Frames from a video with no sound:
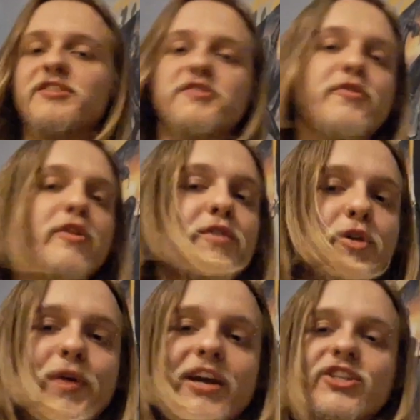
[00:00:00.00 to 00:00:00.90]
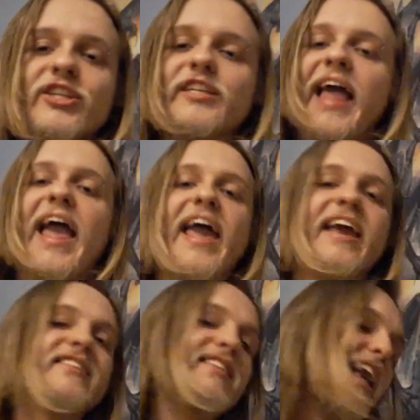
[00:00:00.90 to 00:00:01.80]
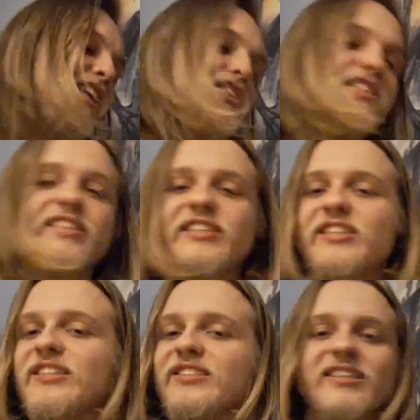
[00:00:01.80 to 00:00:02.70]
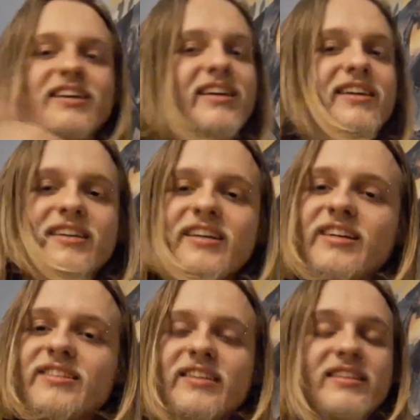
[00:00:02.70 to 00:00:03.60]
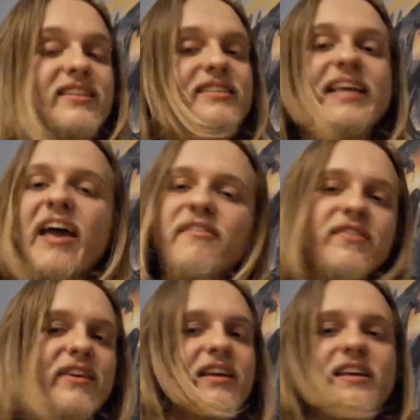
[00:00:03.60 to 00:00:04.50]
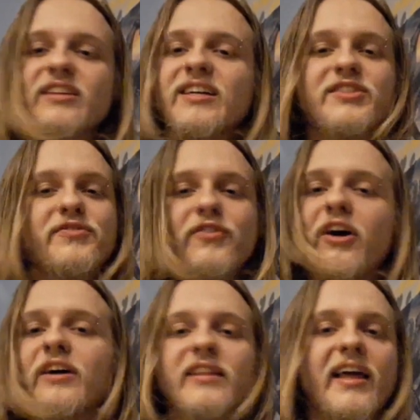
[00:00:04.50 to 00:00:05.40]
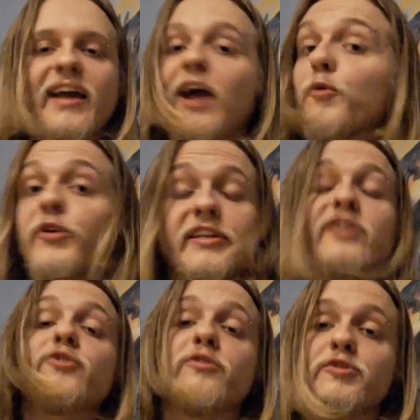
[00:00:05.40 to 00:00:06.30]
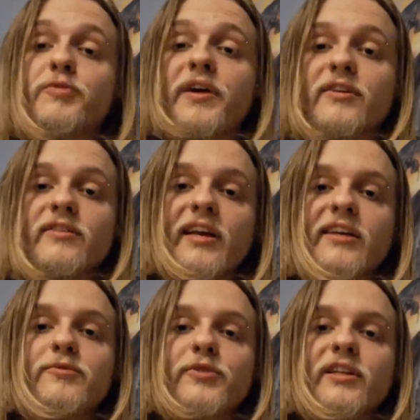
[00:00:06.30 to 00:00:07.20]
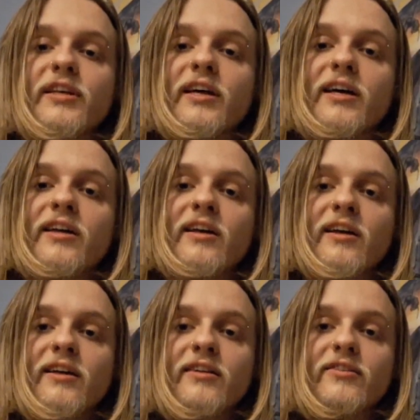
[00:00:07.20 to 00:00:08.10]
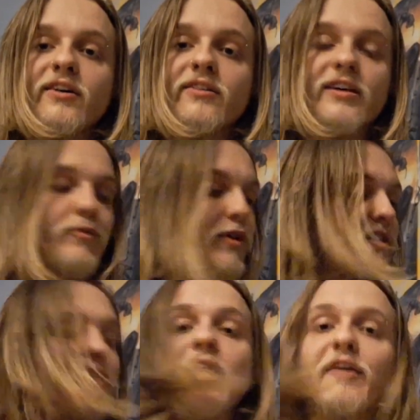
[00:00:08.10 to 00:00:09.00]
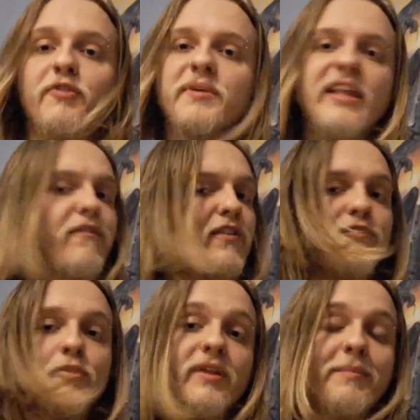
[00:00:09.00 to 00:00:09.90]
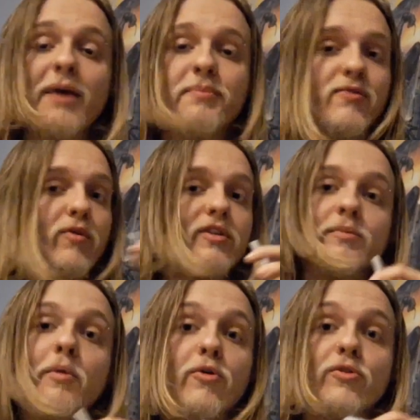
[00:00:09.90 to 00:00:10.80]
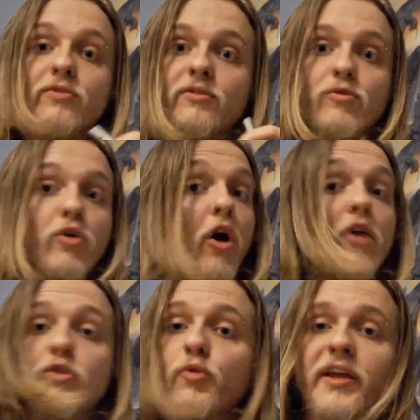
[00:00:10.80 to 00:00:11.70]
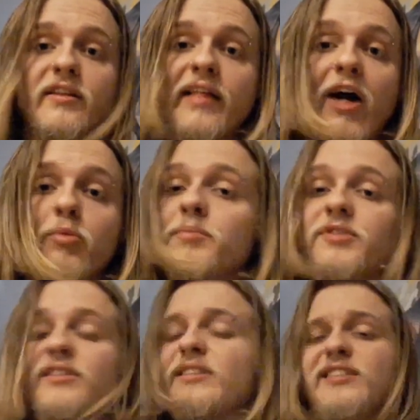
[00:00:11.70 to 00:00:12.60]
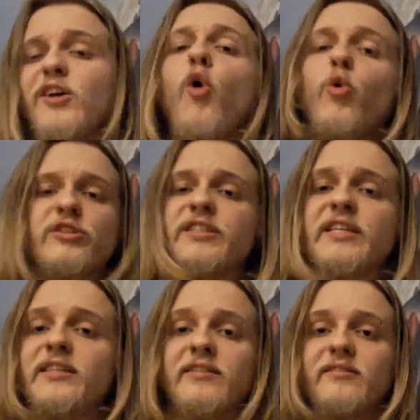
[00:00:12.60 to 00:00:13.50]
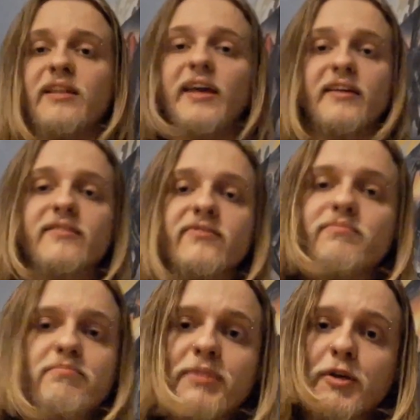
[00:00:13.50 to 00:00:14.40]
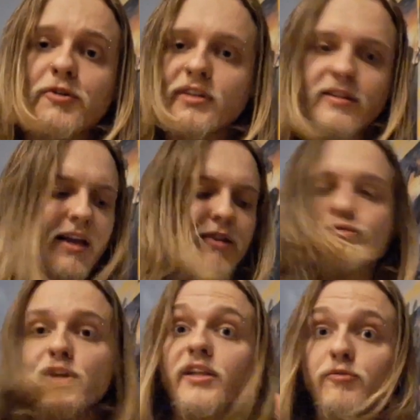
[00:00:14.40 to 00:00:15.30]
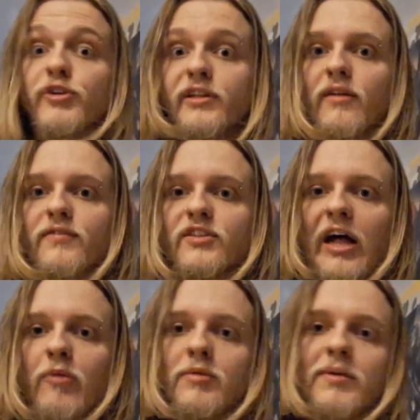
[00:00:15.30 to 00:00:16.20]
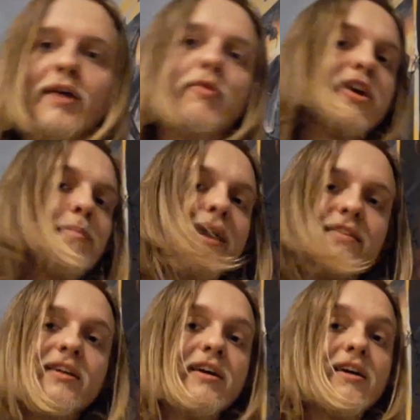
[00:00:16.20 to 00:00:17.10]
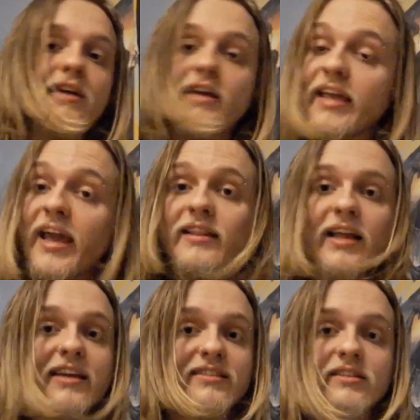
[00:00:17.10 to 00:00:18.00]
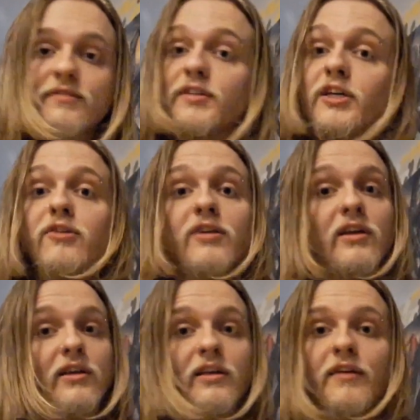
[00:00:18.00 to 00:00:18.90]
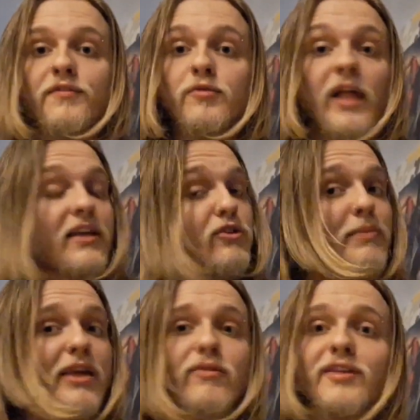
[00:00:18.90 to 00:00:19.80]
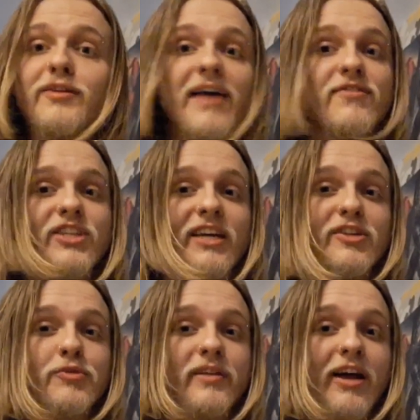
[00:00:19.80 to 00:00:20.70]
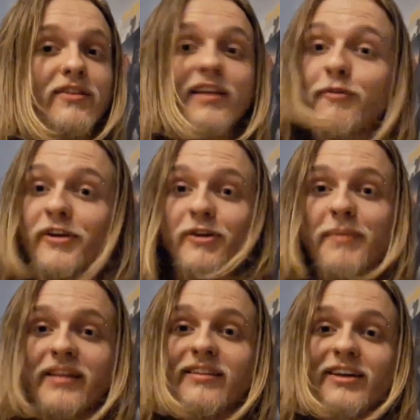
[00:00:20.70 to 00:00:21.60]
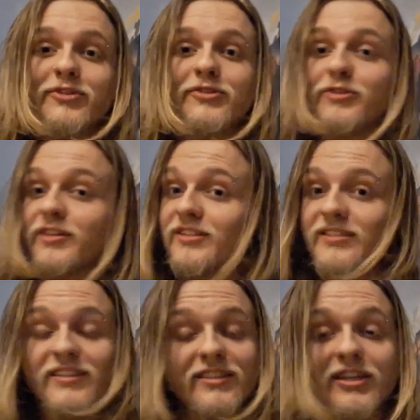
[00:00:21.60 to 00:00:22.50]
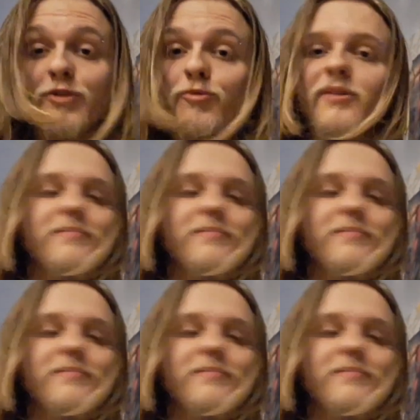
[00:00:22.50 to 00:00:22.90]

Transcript: It's full of aggression, angst, edginess. It's heavy. It's fun. Like I really enjoyed this record. Like it really it really did a lot for me. Definitely in my opinion, one of the more underrated albums in the whole scene. Like period. Like really really love this album, and I recommend, again, like I said in the video, if you like nu metal and you haven't checked this one out, then I recommend it that you do because it's a good one.